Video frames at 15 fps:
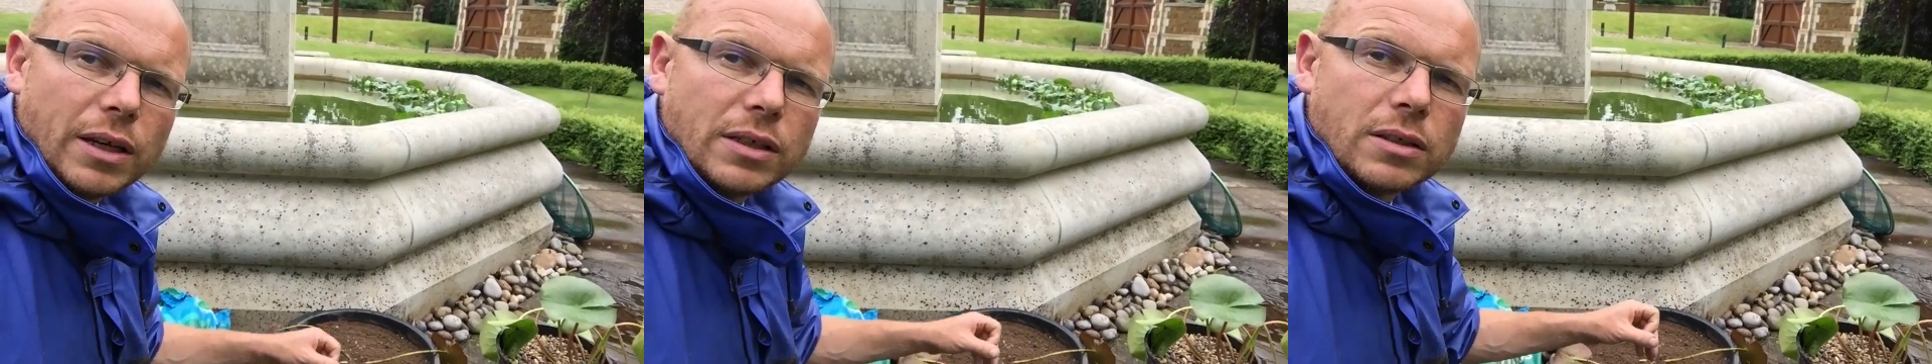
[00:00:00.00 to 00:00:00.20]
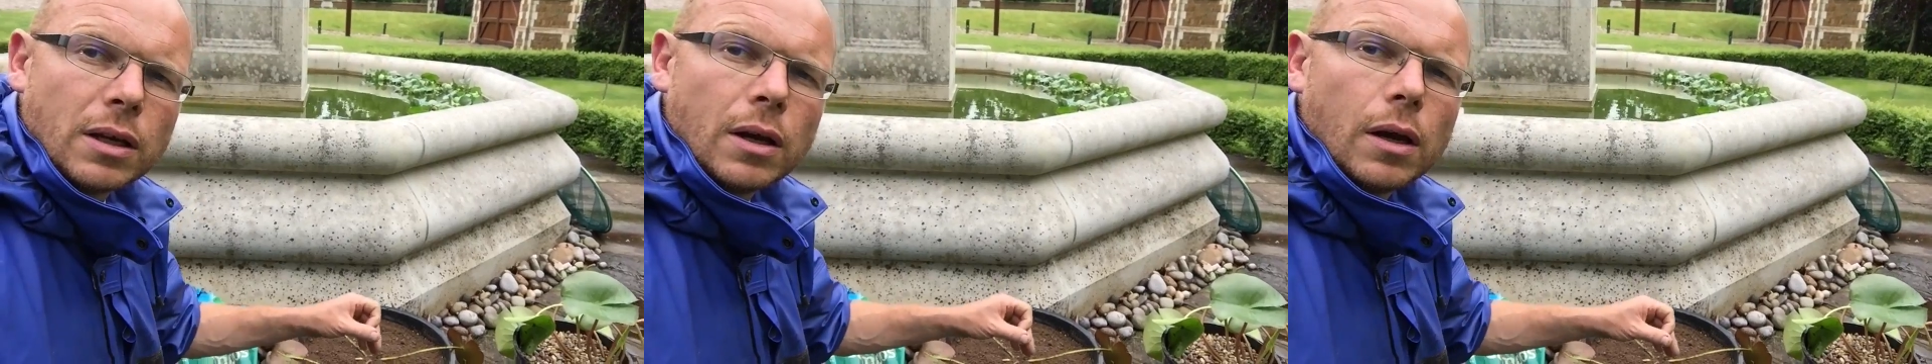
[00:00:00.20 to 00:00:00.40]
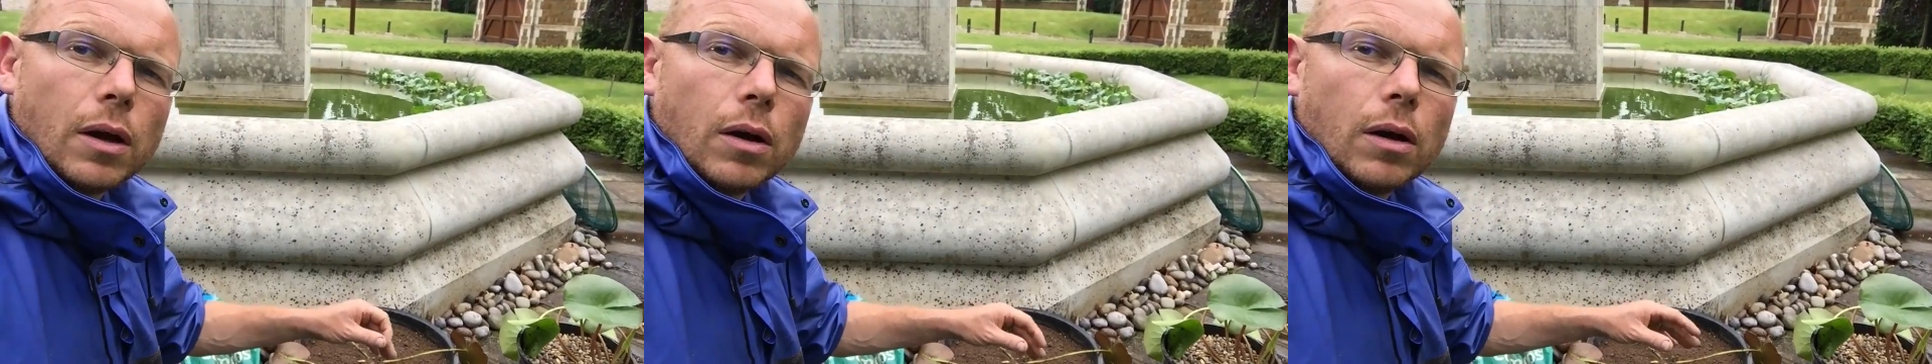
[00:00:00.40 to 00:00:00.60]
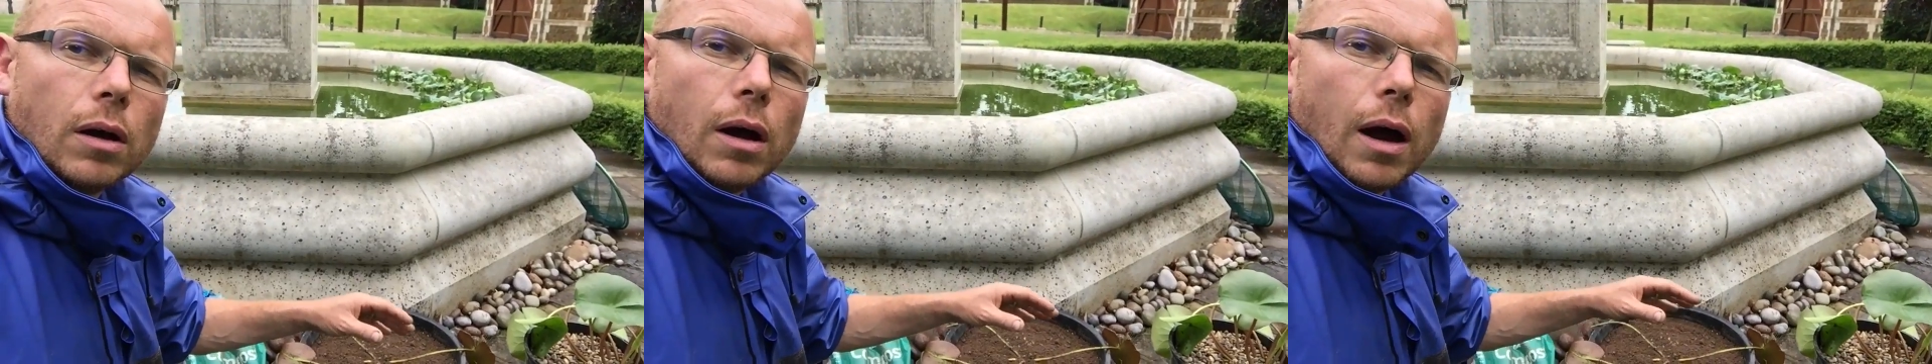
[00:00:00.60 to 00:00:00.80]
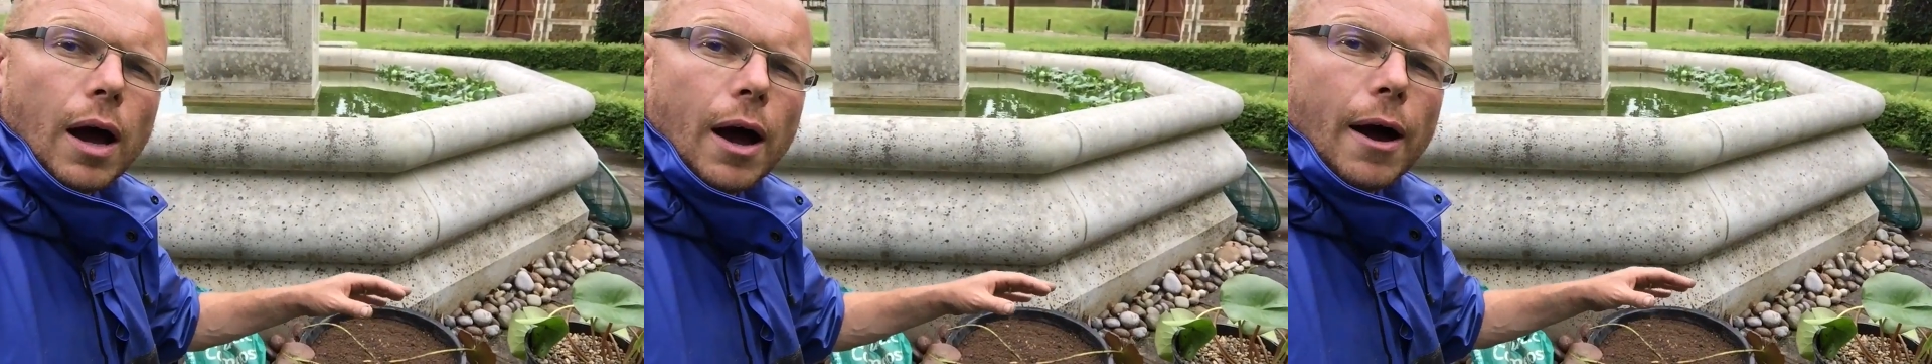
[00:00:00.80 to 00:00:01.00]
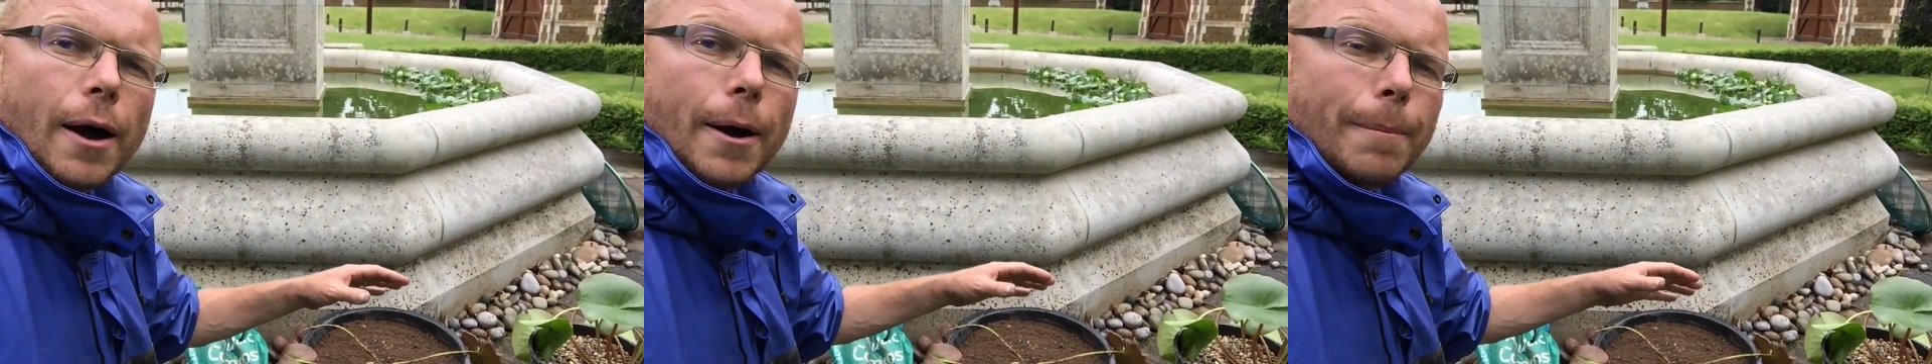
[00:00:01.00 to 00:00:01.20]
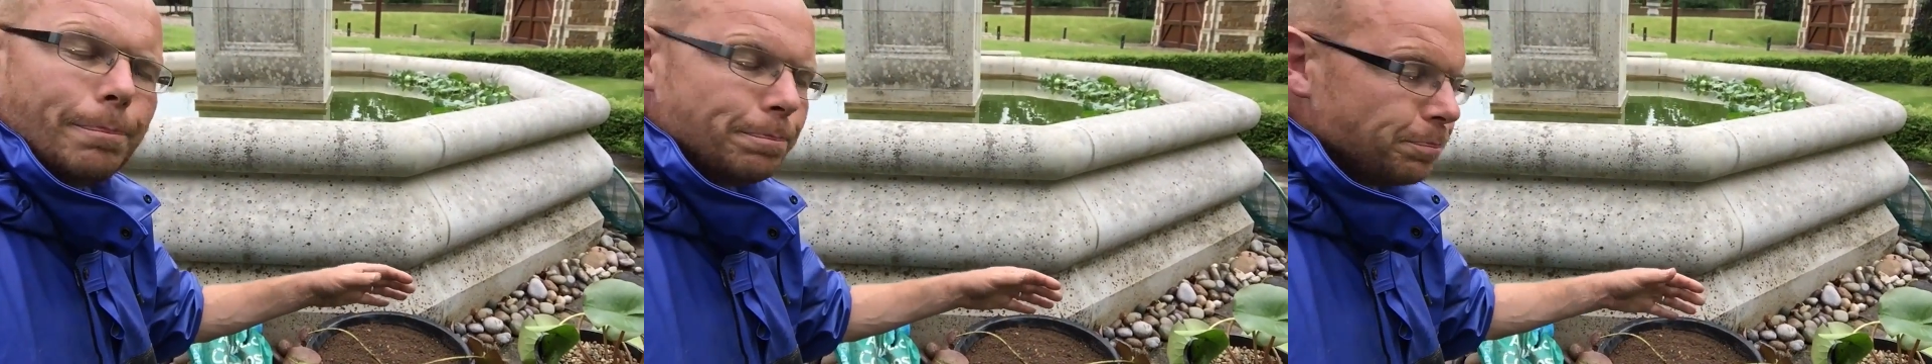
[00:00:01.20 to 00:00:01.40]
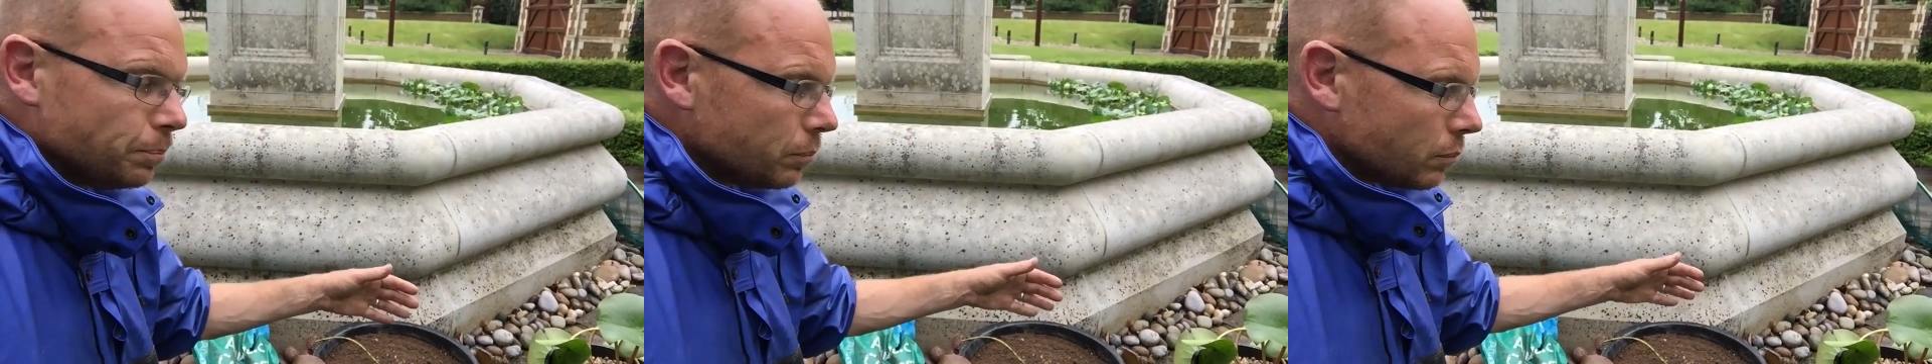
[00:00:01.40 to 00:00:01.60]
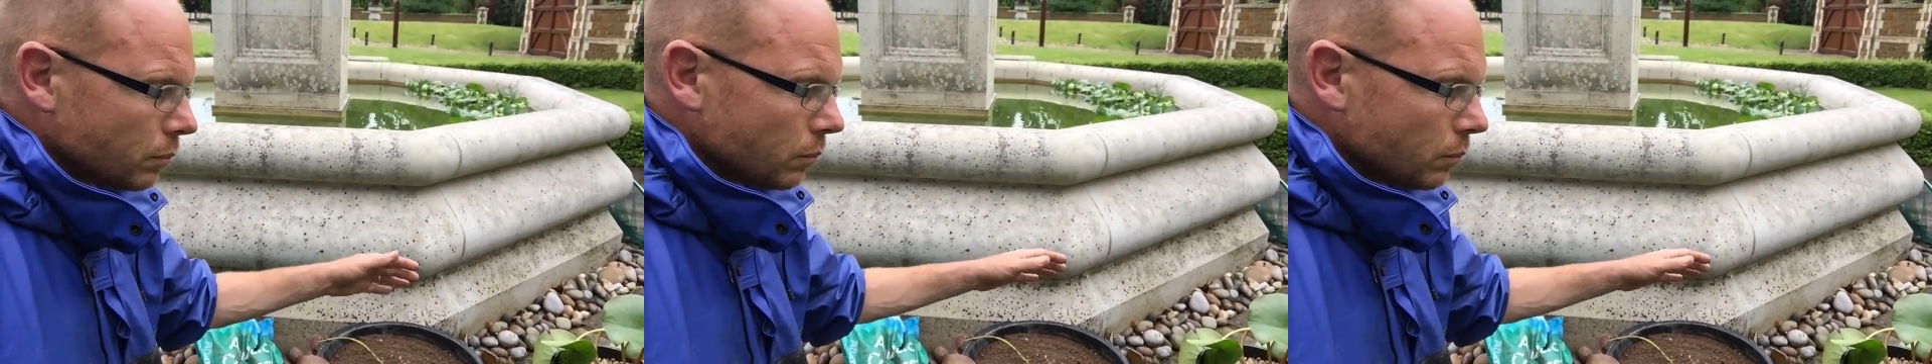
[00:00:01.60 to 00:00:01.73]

is um,